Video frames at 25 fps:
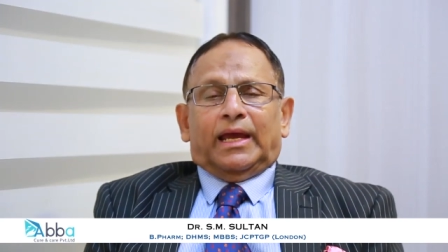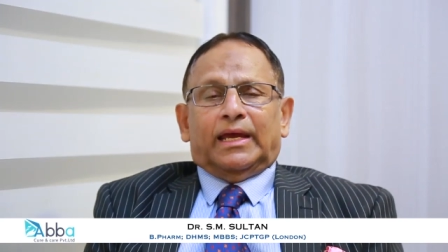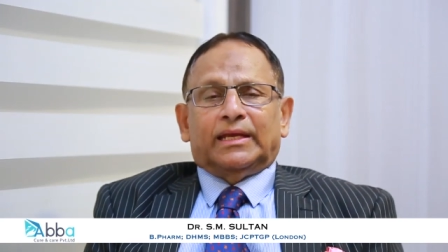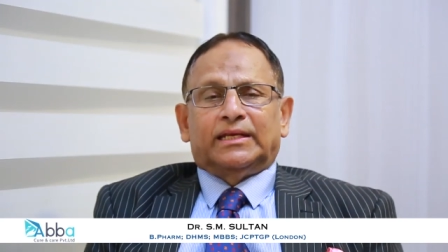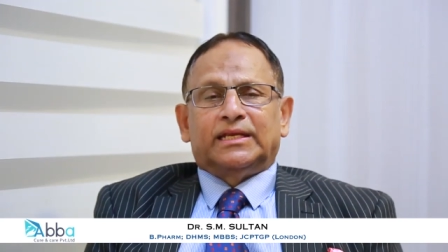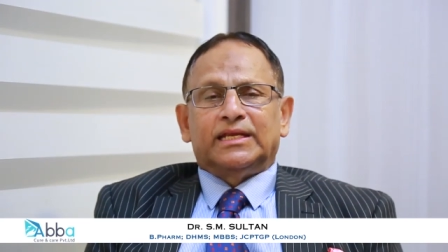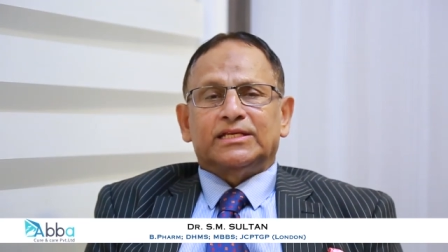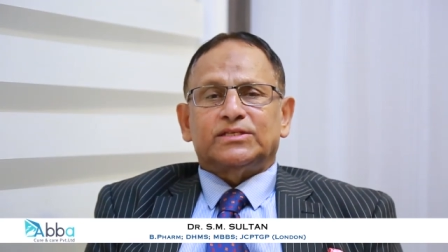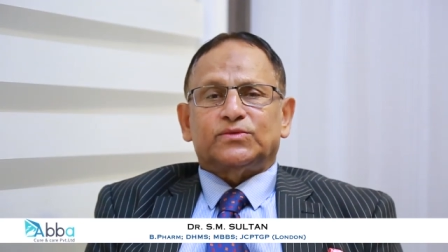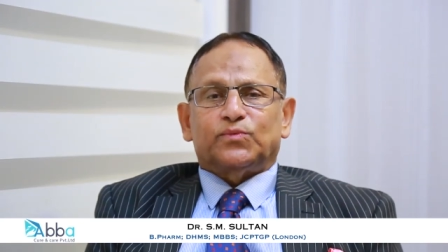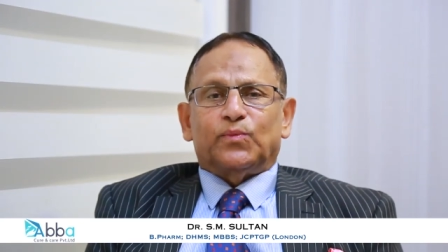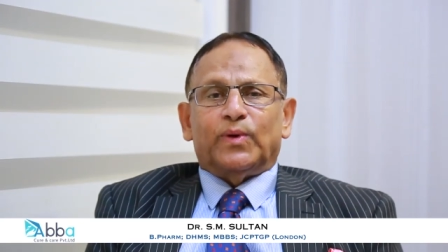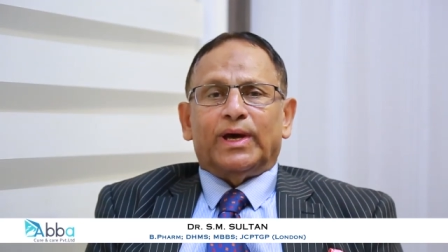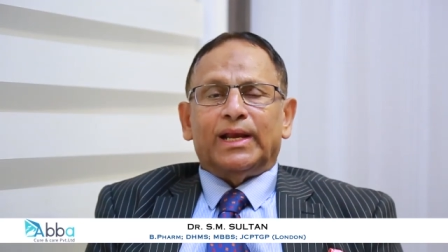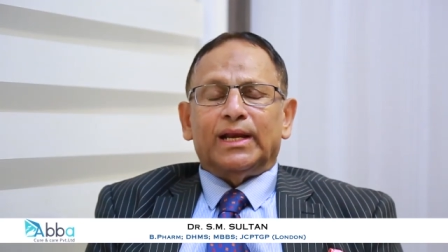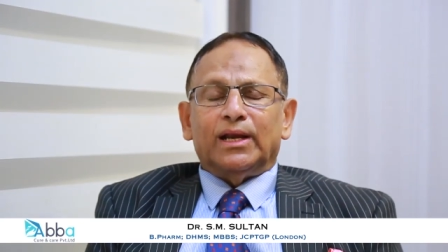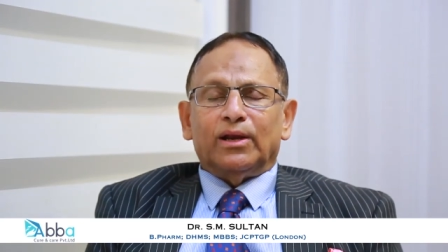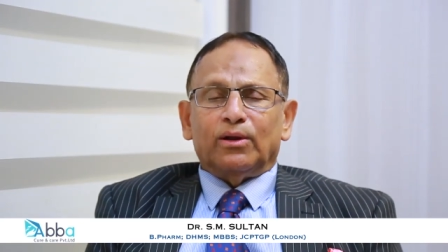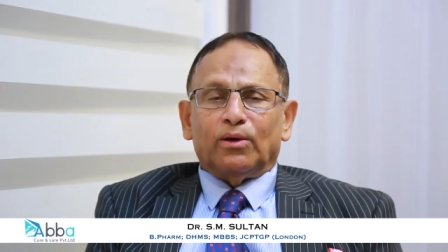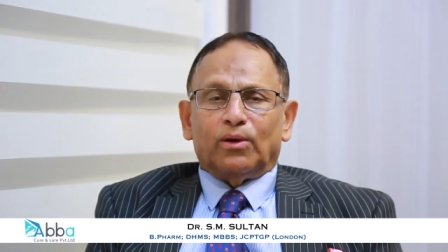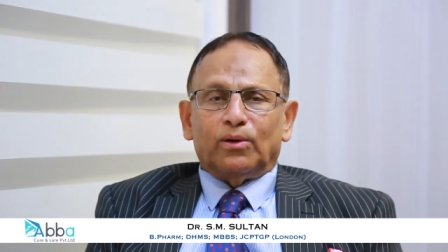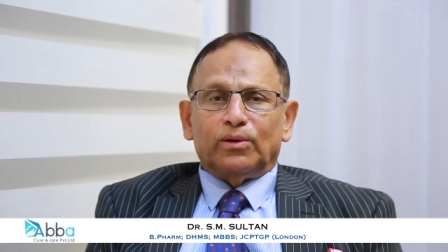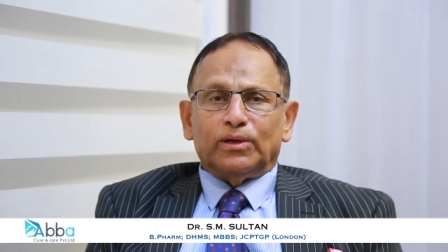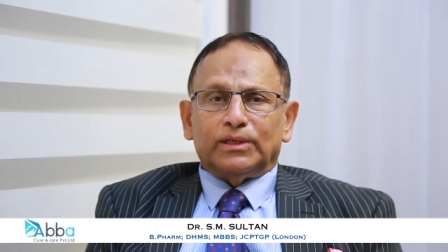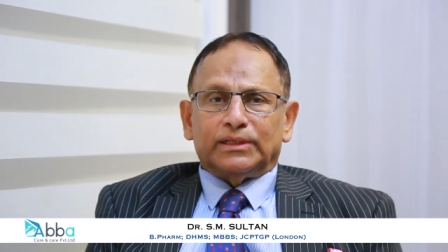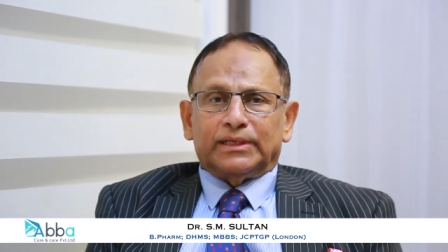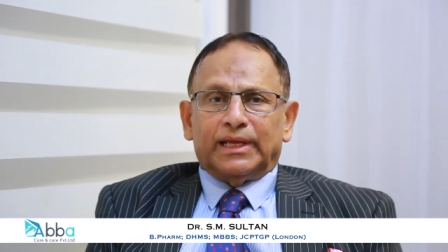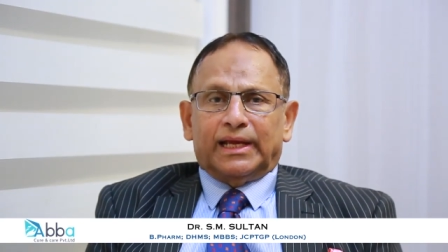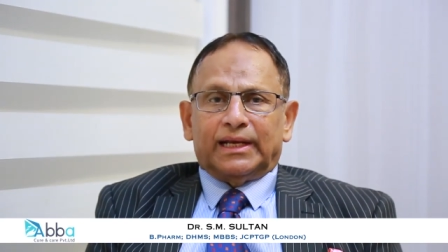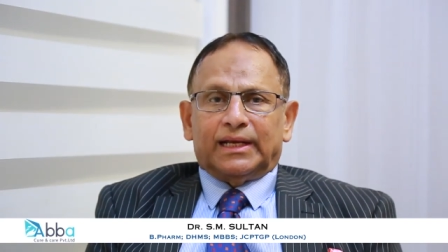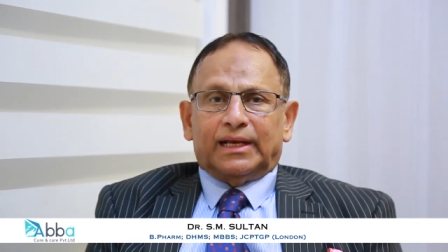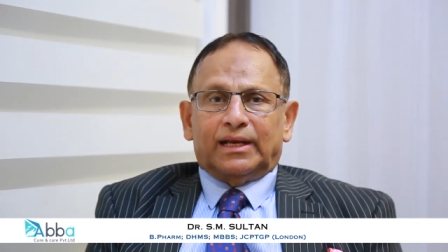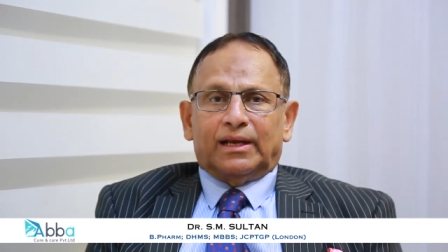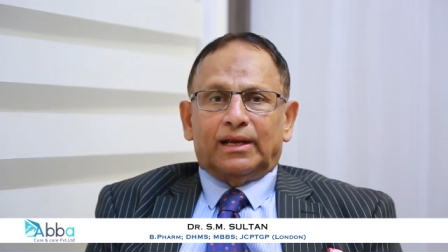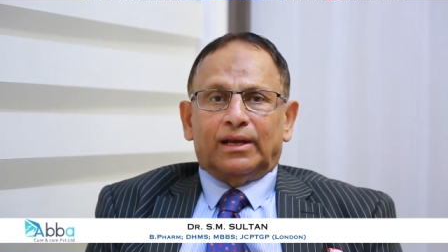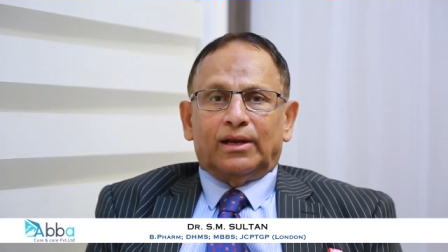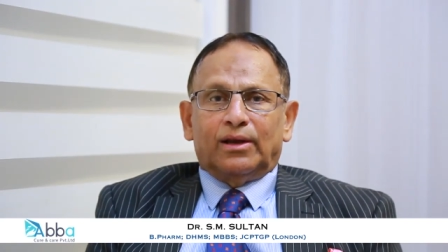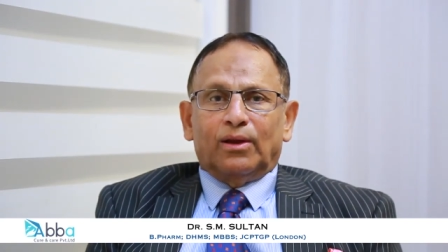It is well known
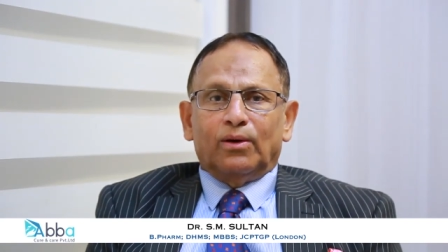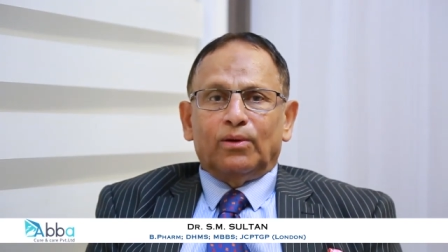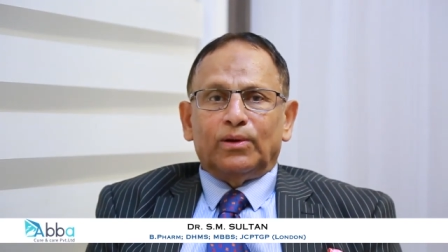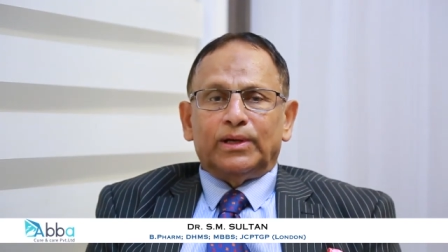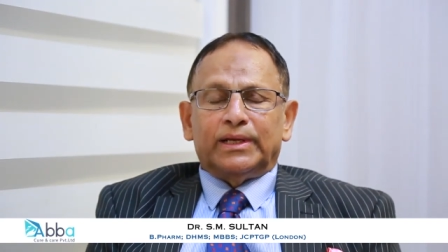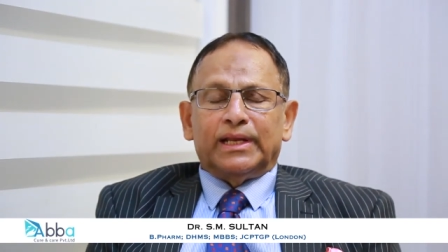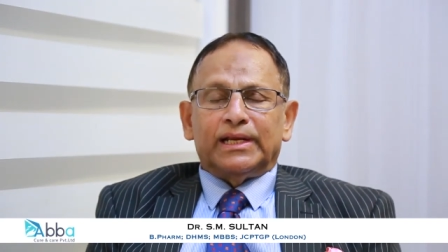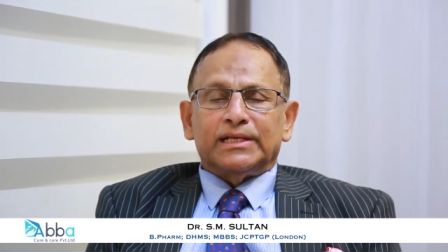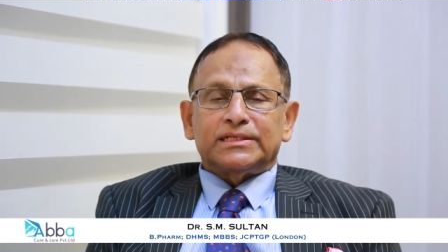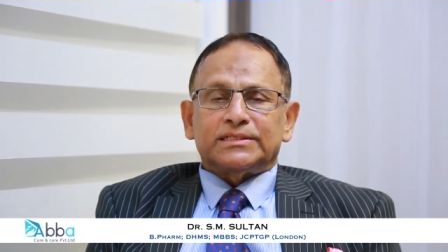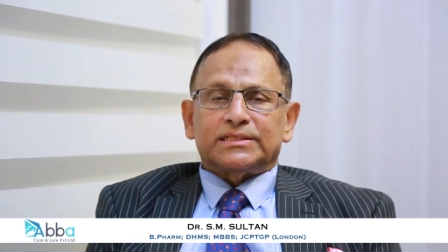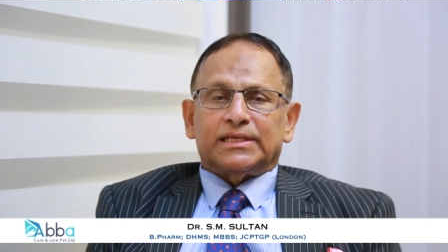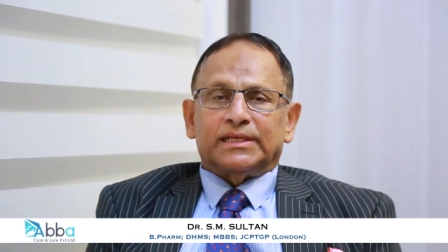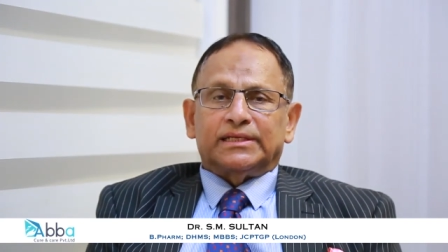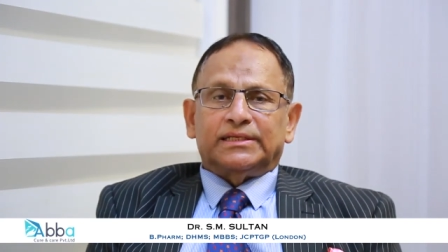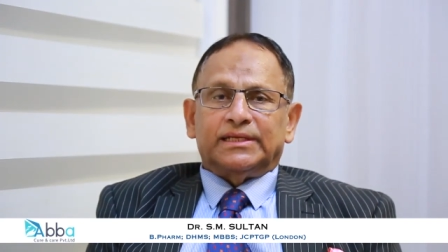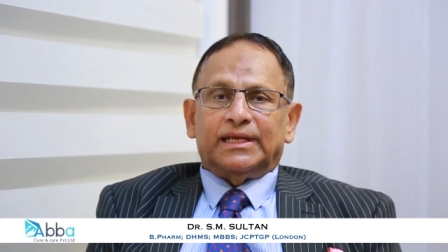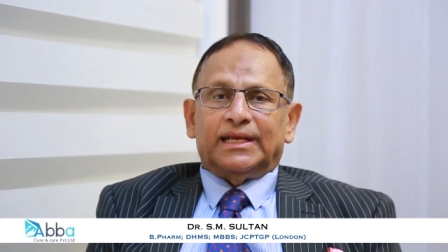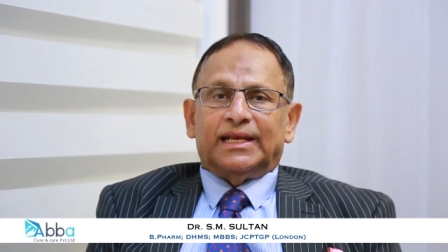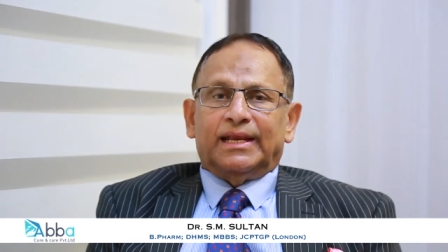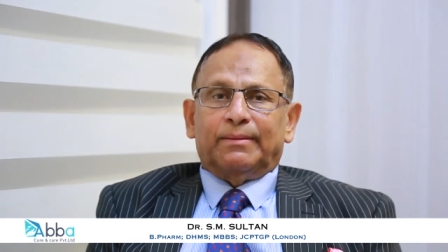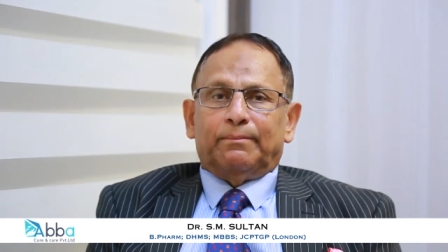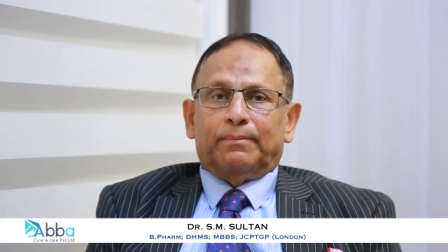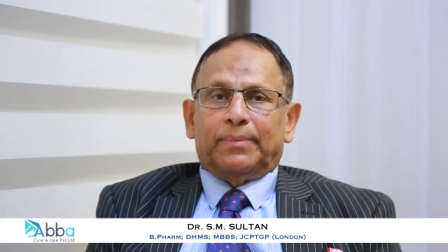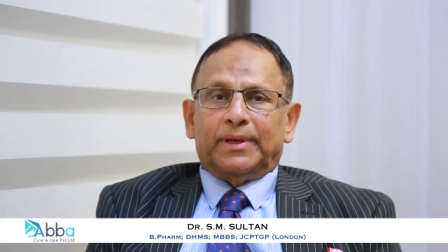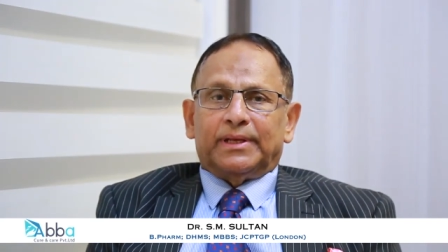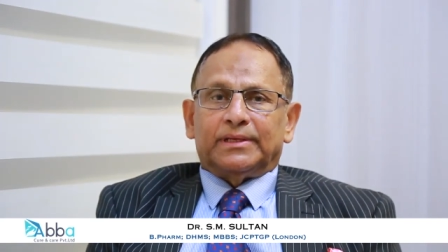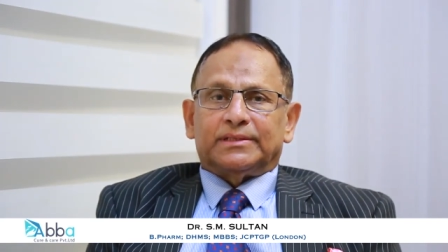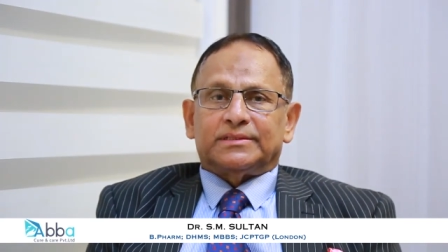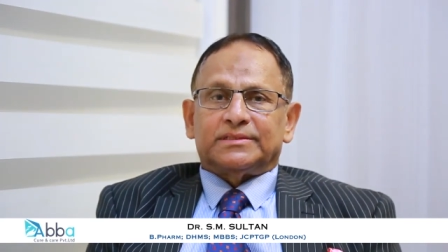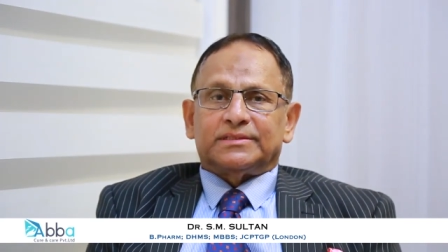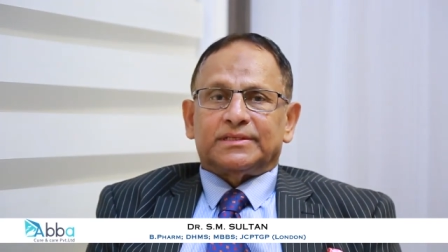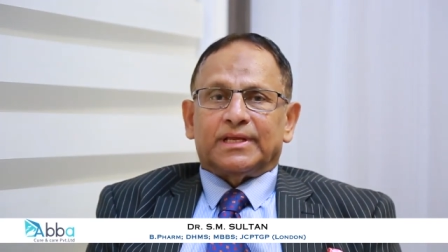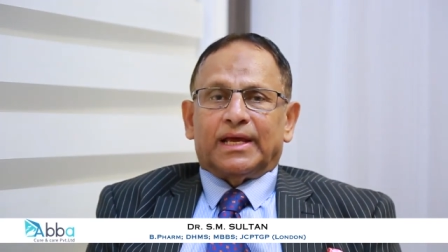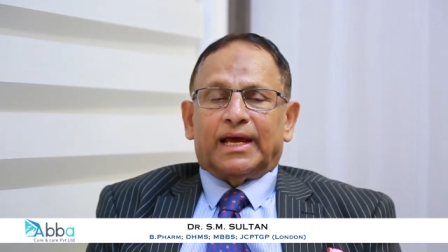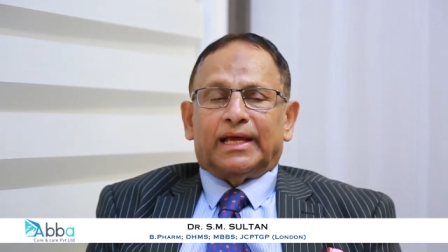that low density lipids